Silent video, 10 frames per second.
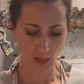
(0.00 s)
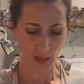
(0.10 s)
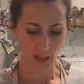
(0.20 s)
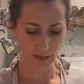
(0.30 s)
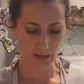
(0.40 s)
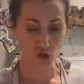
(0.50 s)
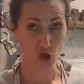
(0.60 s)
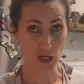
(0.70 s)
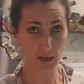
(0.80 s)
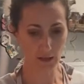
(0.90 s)
and then
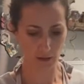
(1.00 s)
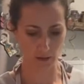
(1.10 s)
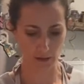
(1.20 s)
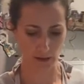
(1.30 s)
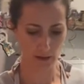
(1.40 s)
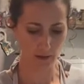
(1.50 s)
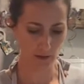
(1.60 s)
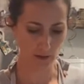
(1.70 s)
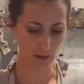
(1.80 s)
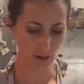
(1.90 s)
gently
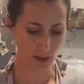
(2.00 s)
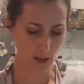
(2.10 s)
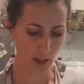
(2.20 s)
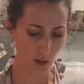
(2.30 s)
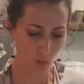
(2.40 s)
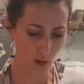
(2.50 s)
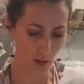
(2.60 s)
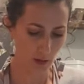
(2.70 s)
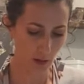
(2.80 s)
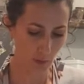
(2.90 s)
I want to
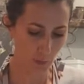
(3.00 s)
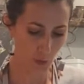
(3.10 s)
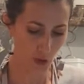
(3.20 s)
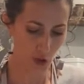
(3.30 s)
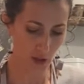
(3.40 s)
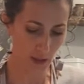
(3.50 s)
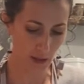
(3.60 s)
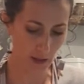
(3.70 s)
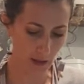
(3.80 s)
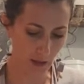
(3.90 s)
push it
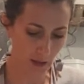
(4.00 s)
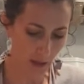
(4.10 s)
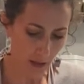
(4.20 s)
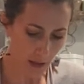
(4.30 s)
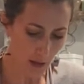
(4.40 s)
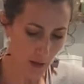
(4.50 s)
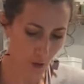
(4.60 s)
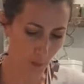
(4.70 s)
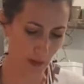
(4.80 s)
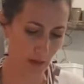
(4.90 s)
in a little
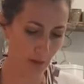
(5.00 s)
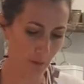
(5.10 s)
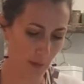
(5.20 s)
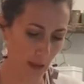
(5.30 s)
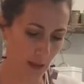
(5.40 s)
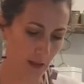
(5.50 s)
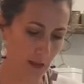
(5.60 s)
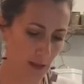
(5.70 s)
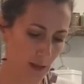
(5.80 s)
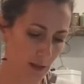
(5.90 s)
bit
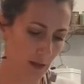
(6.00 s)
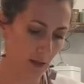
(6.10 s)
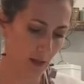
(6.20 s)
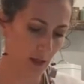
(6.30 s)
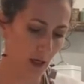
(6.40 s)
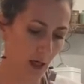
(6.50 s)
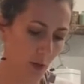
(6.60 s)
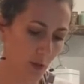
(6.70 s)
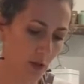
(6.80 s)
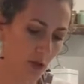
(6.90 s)
because I
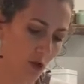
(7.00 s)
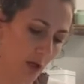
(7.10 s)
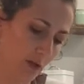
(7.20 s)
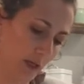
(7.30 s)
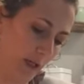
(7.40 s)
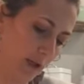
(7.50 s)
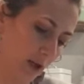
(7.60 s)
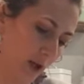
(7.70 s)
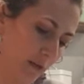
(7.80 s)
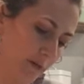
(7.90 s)
want to try to get a lot
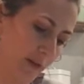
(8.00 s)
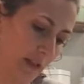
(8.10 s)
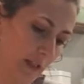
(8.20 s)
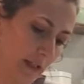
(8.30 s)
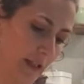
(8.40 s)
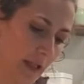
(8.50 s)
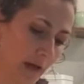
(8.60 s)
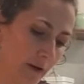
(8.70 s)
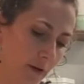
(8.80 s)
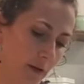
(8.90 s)
of filling in
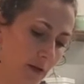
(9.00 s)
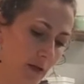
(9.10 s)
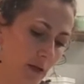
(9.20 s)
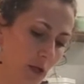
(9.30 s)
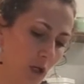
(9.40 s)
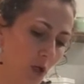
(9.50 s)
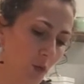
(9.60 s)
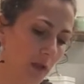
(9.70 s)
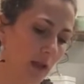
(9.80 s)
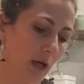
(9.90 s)
there
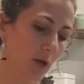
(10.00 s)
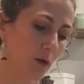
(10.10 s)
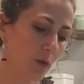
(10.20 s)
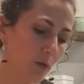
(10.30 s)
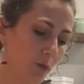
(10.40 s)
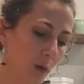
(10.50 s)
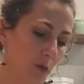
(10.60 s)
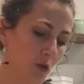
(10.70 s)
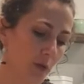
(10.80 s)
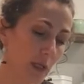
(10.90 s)
without
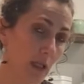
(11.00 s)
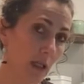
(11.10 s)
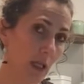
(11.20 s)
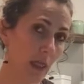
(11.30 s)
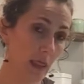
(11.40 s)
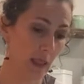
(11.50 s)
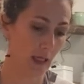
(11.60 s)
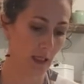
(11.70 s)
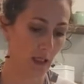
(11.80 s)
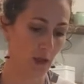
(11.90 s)
rupturing the
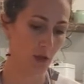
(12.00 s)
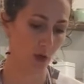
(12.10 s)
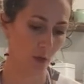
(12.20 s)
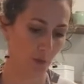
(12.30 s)
dough.